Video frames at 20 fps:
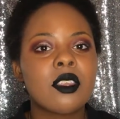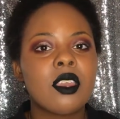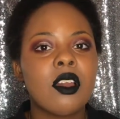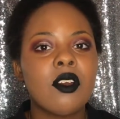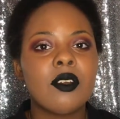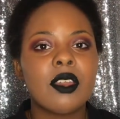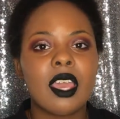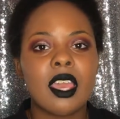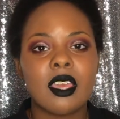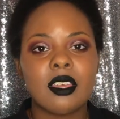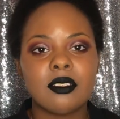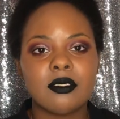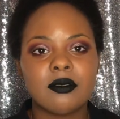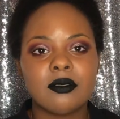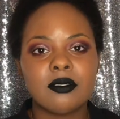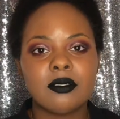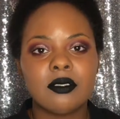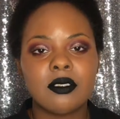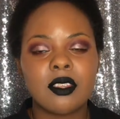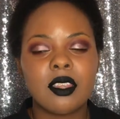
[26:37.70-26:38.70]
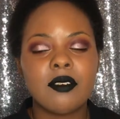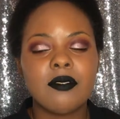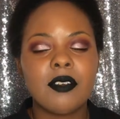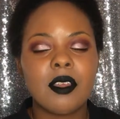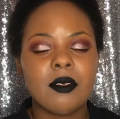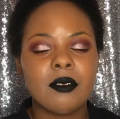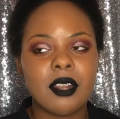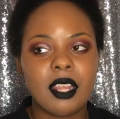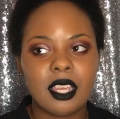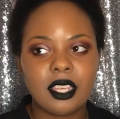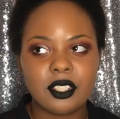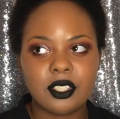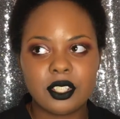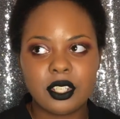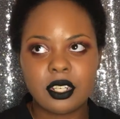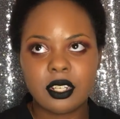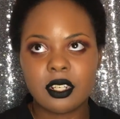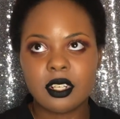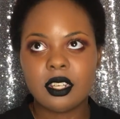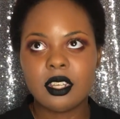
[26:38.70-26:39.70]
Okay, the
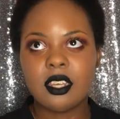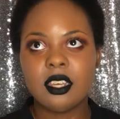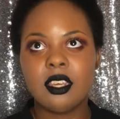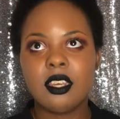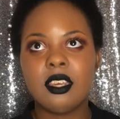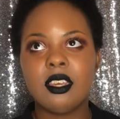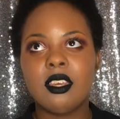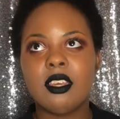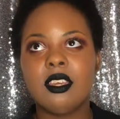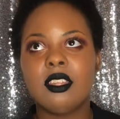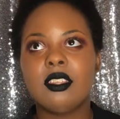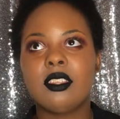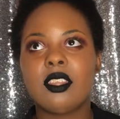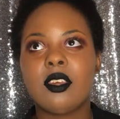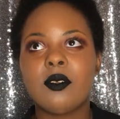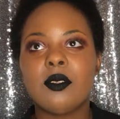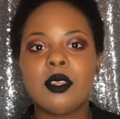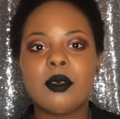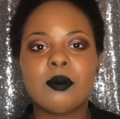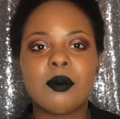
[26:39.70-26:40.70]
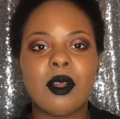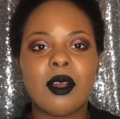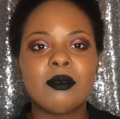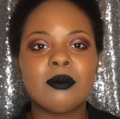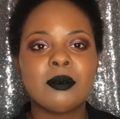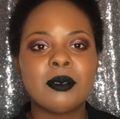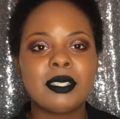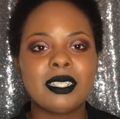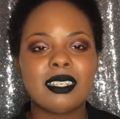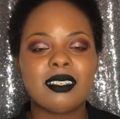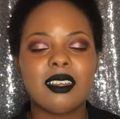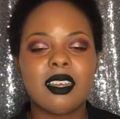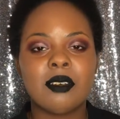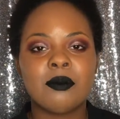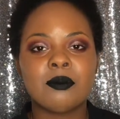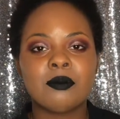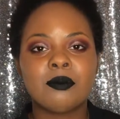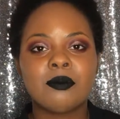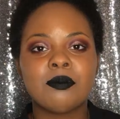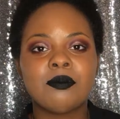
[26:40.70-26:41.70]
foundation. The only problem is that
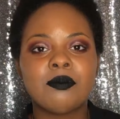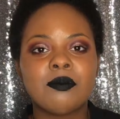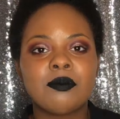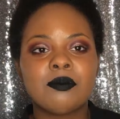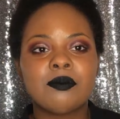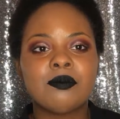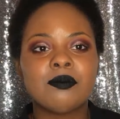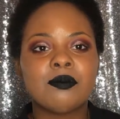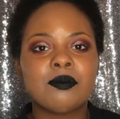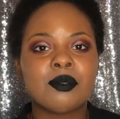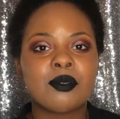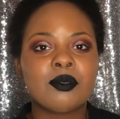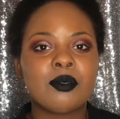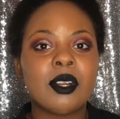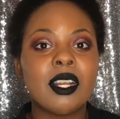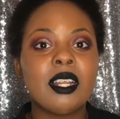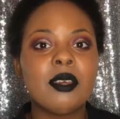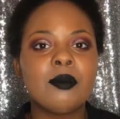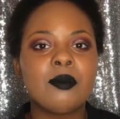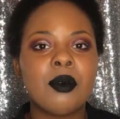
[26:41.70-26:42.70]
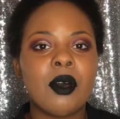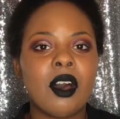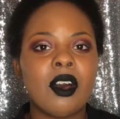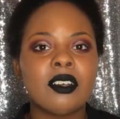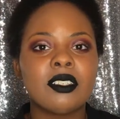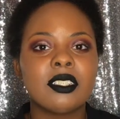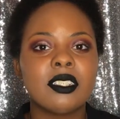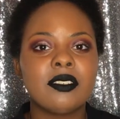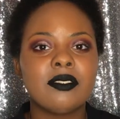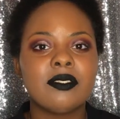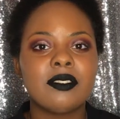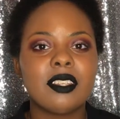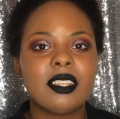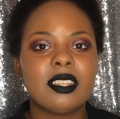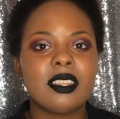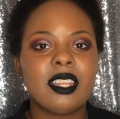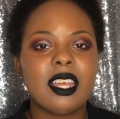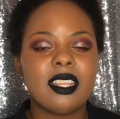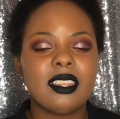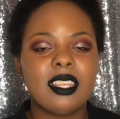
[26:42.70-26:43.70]
I'm pretty positive
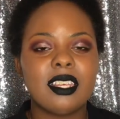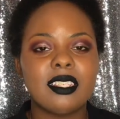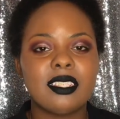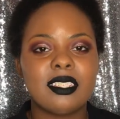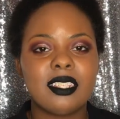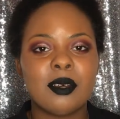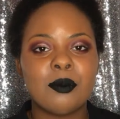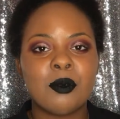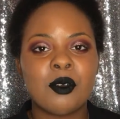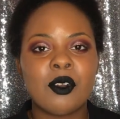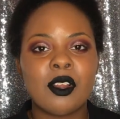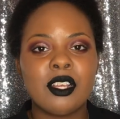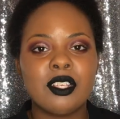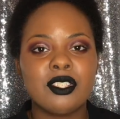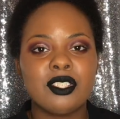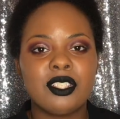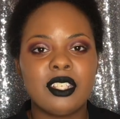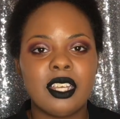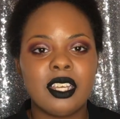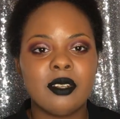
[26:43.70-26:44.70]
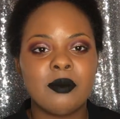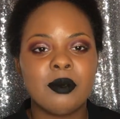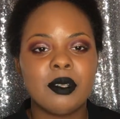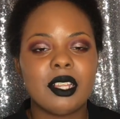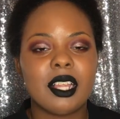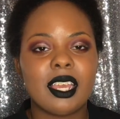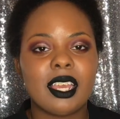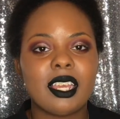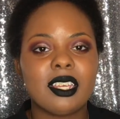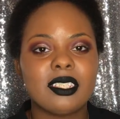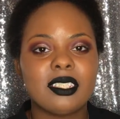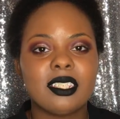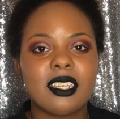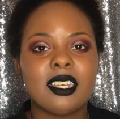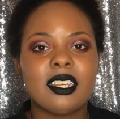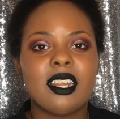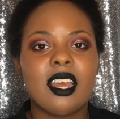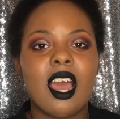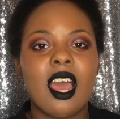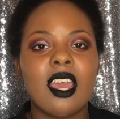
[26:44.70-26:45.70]
that that's not my right shade, but like I
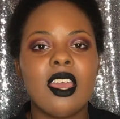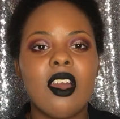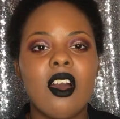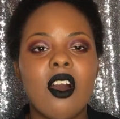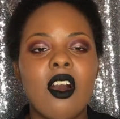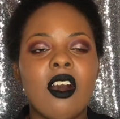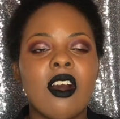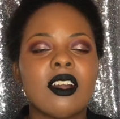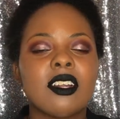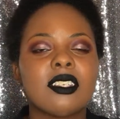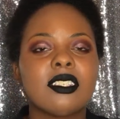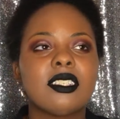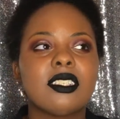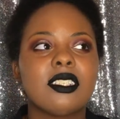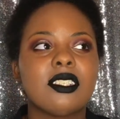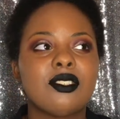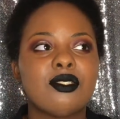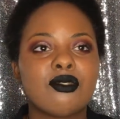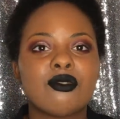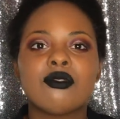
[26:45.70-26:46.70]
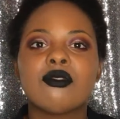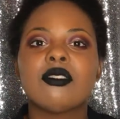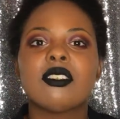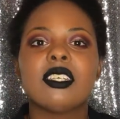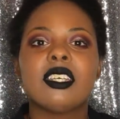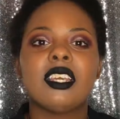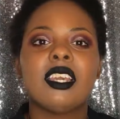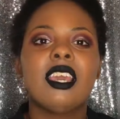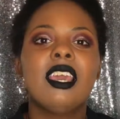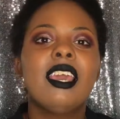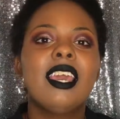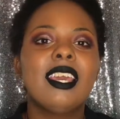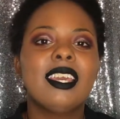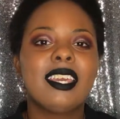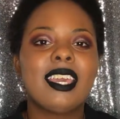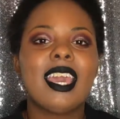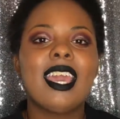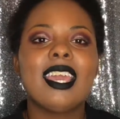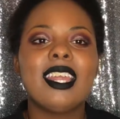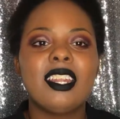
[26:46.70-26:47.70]
said, I honestly, truly
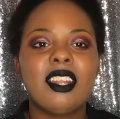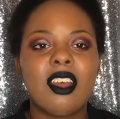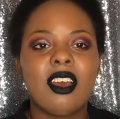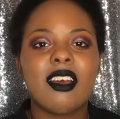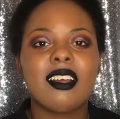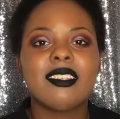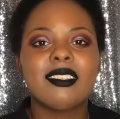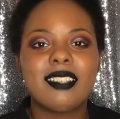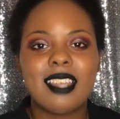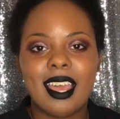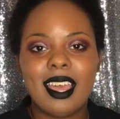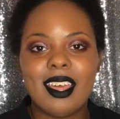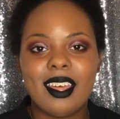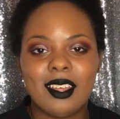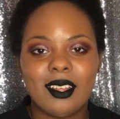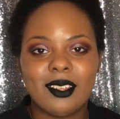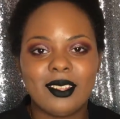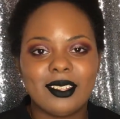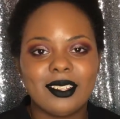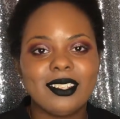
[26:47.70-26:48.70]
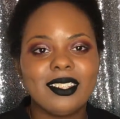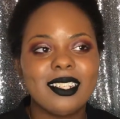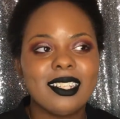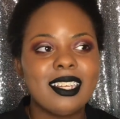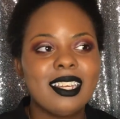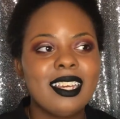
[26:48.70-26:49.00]
cannot tell.